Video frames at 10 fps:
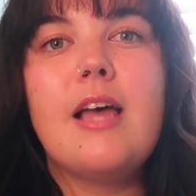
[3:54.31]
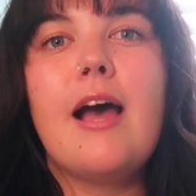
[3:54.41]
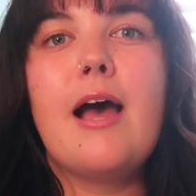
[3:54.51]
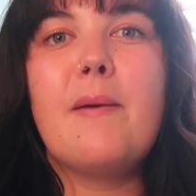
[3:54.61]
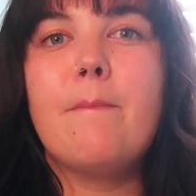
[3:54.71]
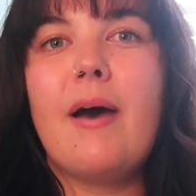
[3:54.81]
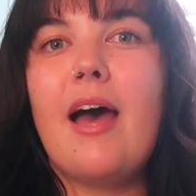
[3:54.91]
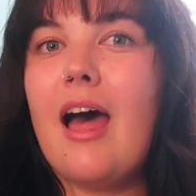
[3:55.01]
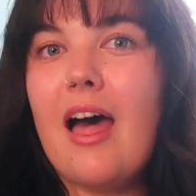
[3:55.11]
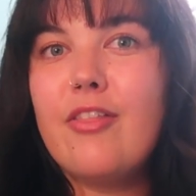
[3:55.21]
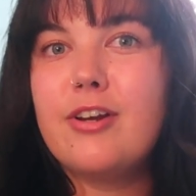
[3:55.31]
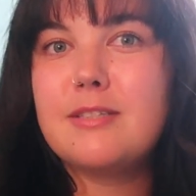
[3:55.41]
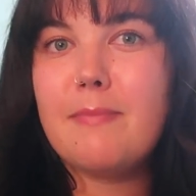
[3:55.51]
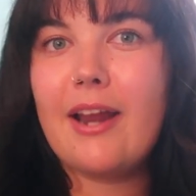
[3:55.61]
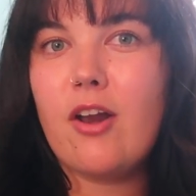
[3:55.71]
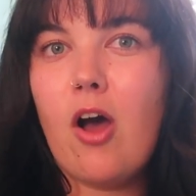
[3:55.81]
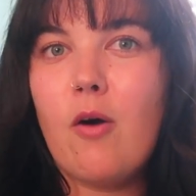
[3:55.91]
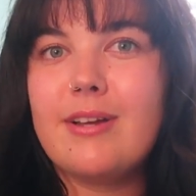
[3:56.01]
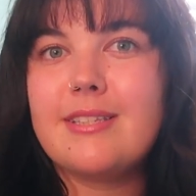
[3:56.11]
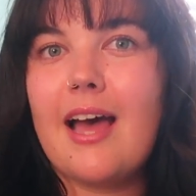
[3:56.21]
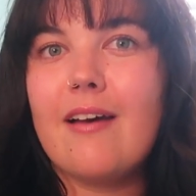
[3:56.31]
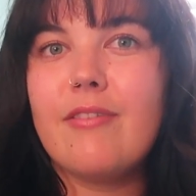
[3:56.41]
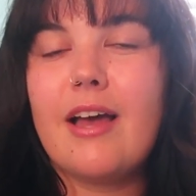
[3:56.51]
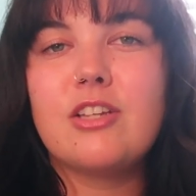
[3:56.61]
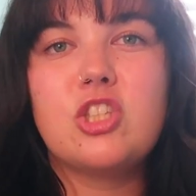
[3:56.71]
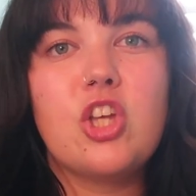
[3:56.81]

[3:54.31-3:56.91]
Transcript: but others might not always have that.